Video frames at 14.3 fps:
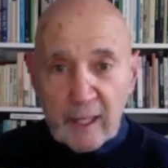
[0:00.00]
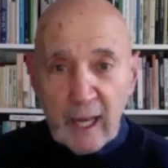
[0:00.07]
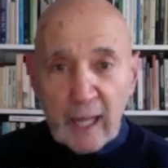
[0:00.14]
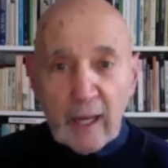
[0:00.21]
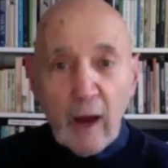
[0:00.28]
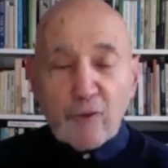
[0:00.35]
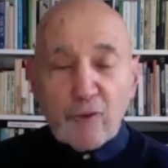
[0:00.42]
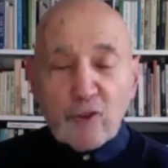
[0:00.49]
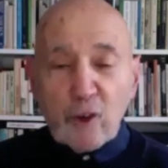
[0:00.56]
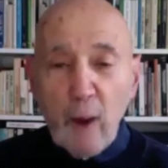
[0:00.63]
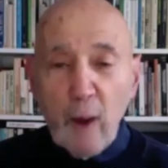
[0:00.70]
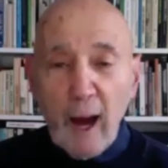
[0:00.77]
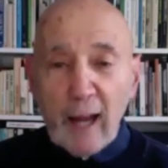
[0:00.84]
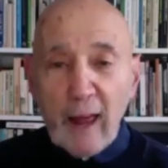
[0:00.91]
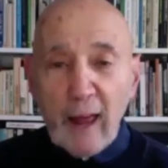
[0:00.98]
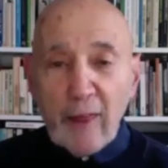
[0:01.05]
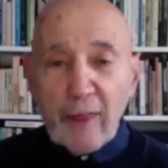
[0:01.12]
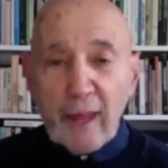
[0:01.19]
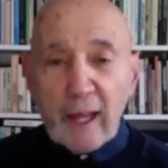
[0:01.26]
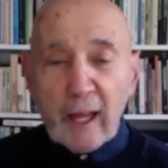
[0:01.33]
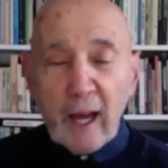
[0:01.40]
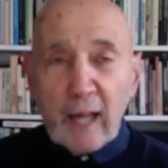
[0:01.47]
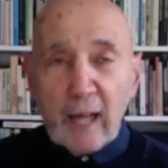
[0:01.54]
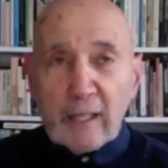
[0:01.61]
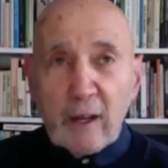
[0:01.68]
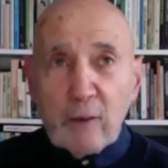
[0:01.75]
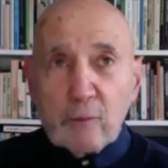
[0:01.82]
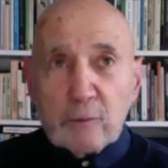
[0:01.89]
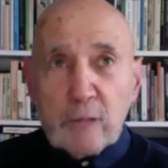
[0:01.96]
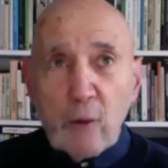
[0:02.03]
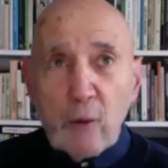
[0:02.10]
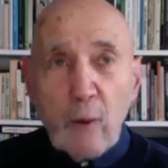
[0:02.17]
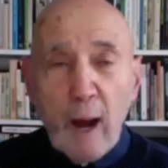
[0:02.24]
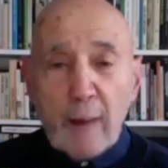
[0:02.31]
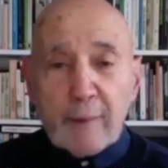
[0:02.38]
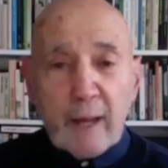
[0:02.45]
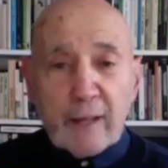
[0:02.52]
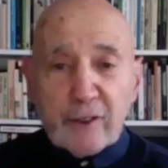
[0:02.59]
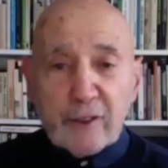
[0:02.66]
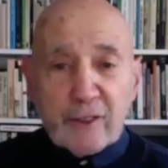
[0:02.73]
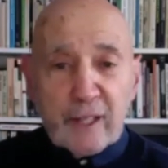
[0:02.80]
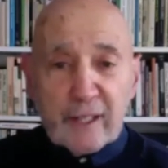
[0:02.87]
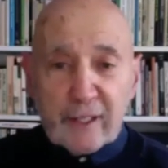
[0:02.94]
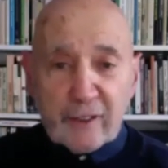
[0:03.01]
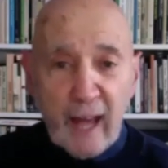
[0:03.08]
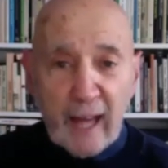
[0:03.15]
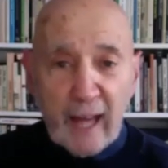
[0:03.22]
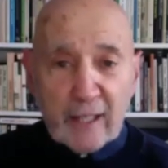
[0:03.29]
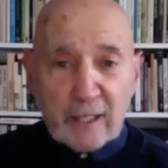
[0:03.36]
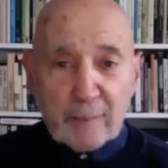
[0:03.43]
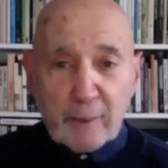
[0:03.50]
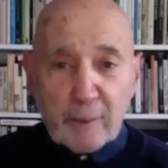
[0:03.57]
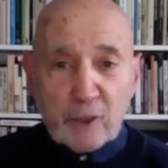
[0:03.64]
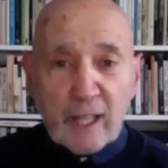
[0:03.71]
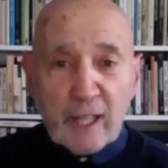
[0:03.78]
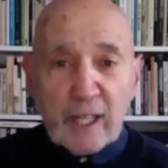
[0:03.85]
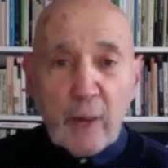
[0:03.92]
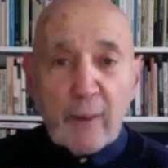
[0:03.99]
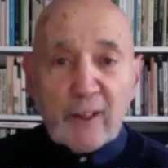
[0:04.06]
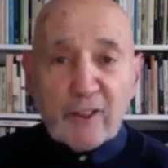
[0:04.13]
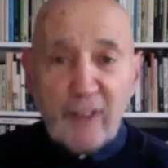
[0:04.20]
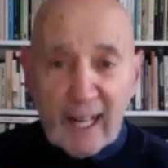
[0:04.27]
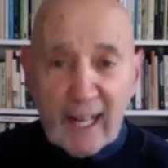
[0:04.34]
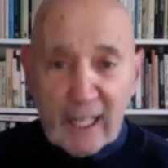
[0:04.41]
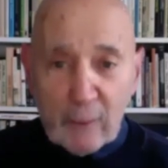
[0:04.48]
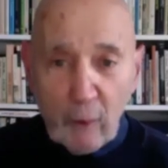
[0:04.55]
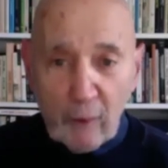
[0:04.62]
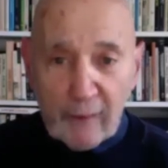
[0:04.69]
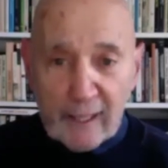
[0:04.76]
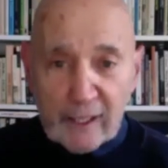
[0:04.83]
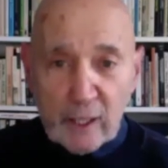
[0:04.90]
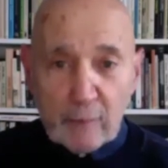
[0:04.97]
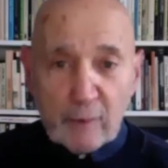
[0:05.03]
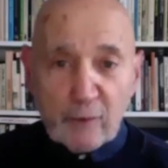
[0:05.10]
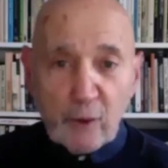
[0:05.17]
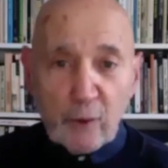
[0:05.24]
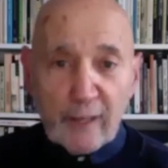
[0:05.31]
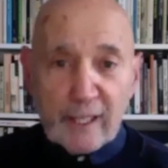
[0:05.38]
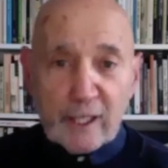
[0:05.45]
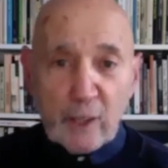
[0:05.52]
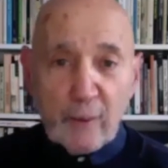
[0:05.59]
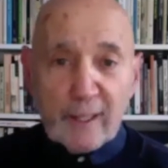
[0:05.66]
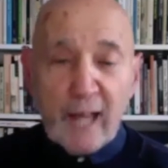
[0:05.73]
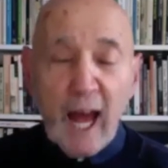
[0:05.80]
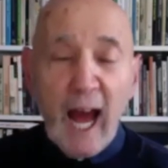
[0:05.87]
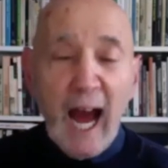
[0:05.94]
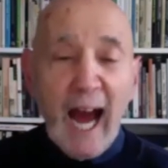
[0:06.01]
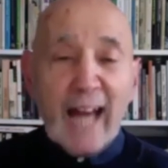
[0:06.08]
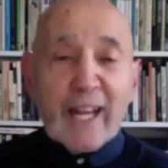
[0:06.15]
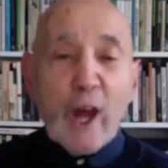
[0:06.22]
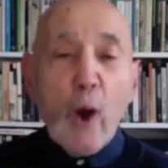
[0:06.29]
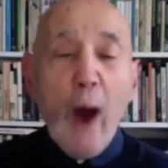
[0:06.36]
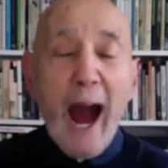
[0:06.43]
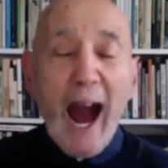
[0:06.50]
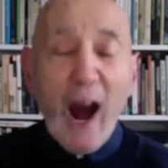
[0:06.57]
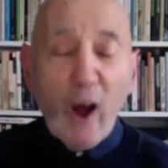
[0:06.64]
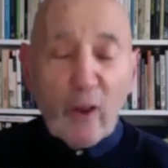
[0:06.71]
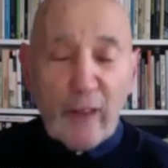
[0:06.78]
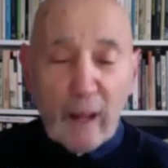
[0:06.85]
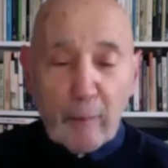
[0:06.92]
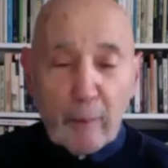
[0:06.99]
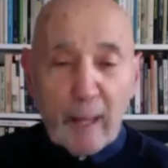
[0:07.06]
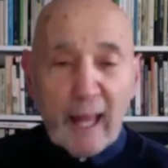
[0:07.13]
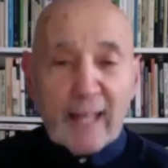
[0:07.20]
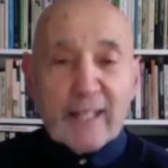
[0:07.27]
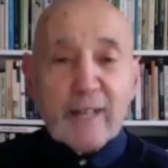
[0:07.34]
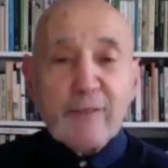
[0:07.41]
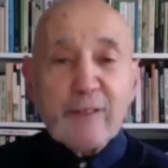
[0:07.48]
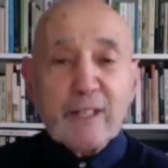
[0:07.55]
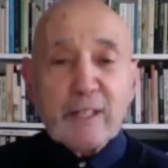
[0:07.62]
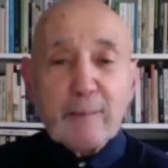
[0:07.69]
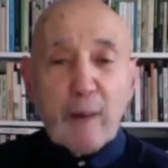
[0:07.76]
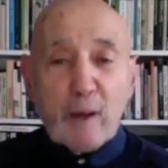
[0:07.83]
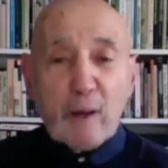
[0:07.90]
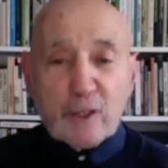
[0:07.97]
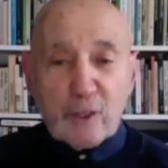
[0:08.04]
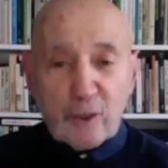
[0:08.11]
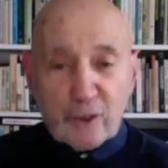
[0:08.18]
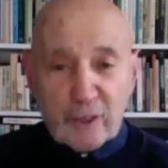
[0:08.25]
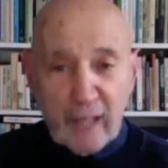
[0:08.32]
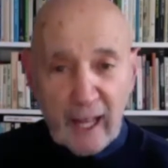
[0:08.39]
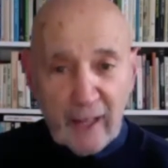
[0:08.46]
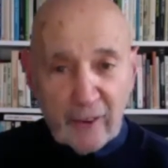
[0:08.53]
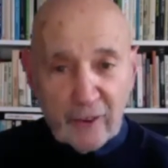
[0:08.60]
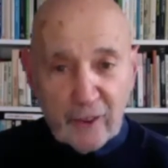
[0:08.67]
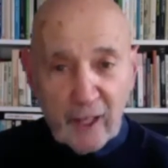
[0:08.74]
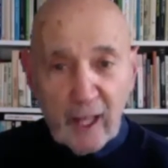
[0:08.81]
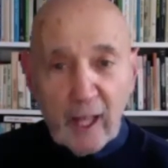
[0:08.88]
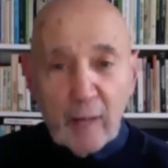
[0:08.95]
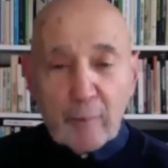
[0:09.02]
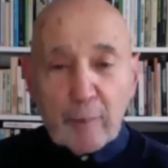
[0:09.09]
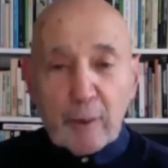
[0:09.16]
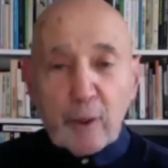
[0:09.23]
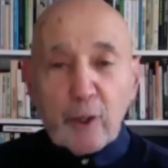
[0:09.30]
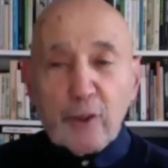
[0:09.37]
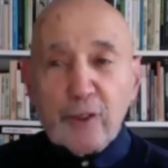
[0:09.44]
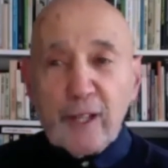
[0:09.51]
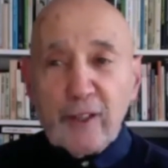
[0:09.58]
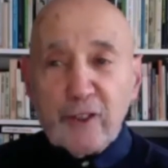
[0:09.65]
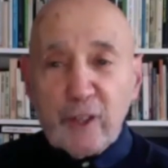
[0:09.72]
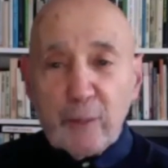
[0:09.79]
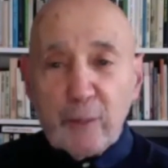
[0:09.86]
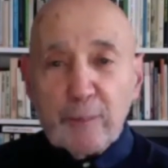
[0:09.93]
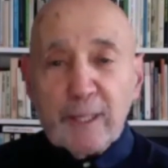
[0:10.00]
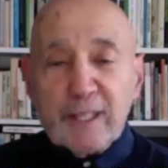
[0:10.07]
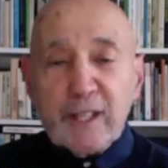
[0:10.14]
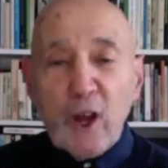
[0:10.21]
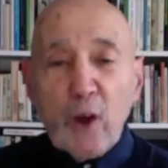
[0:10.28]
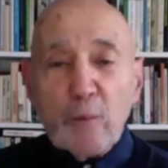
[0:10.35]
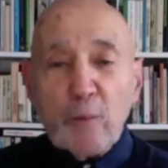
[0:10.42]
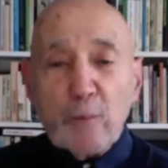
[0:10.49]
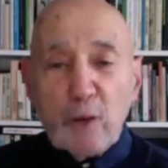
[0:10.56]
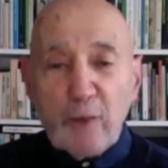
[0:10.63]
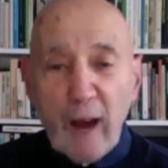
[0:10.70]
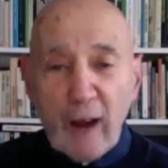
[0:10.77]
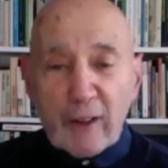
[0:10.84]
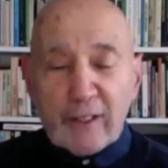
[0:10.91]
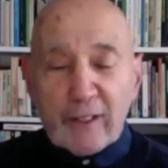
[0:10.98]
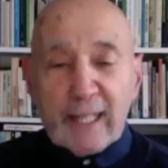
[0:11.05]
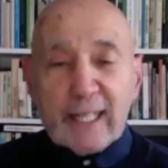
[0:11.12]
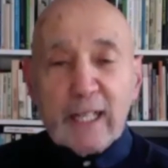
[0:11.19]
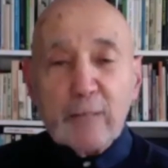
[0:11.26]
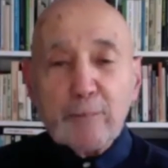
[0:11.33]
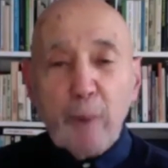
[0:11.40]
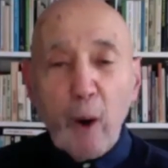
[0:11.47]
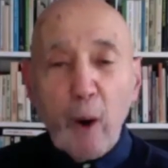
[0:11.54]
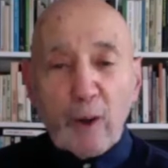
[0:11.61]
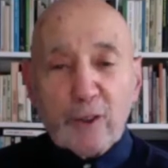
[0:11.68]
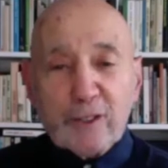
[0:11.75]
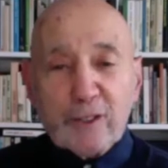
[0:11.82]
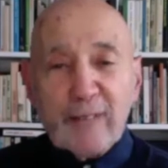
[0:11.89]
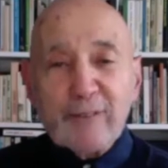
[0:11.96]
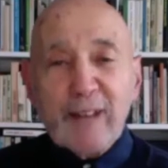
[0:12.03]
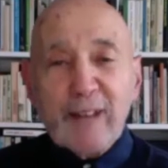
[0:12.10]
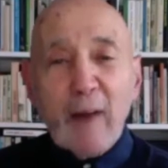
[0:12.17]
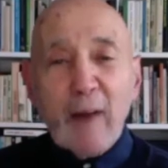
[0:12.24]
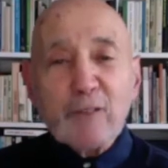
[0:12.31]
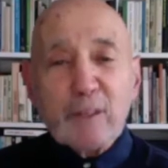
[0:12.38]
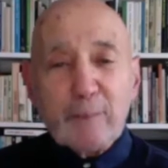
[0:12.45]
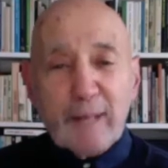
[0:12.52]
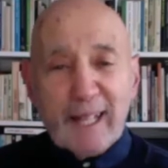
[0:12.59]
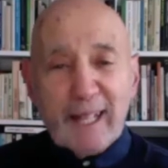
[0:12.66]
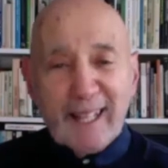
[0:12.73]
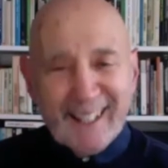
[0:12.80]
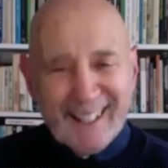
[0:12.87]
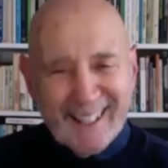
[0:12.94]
And after a while, I think, I don't know why I'm going to see this actor, because I know exactly what they do before they do it. I know how they'll play different emotional states, because they simply don't move out of that little box they've comfortably